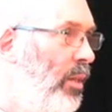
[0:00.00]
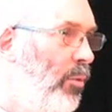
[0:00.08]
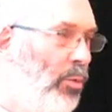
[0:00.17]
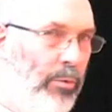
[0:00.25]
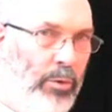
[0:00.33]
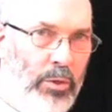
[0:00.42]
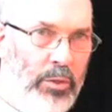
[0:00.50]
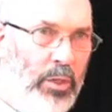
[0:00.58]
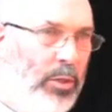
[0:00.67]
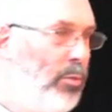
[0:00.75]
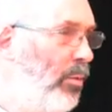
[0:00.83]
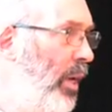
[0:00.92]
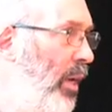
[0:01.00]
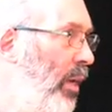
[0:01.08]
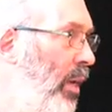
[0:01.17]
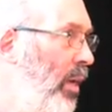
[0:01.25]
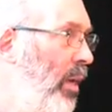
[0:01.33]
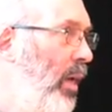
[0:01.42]
They would have used this
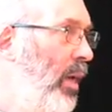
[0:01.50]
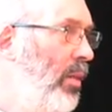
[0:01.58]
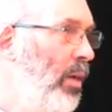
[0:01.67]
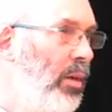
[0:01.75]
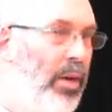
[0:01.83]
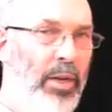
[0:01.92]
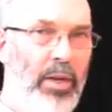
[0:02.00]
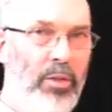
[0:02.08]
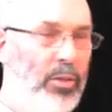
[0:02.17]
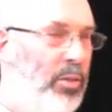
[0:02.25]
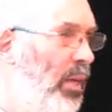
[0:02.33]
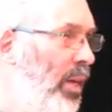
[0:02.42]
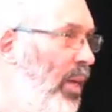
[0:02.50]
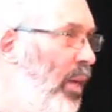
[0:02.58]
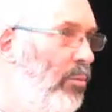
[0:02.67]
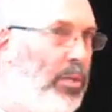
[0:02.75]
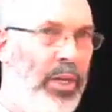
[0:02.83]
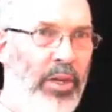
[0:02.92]
one and then no doubt just slung
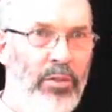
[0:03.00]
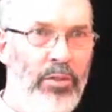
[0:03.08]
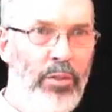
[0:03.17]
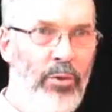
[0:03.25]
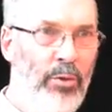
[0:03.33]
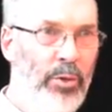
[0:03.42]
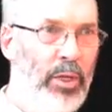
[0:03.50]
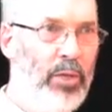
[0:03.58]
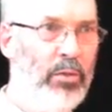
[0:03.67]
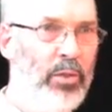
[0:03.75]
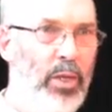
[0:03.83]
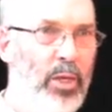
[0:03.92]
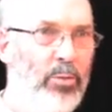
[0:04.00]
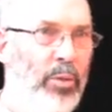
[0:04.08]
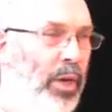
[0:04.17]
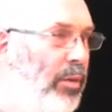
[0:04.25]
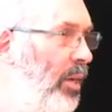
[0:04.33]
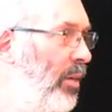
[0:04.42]
up tents and awnings, as we
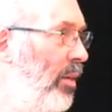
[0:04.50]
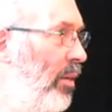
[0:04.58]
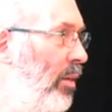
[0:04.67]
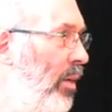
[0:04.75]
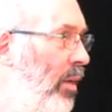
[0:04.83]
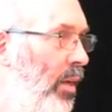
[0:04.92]
know they did.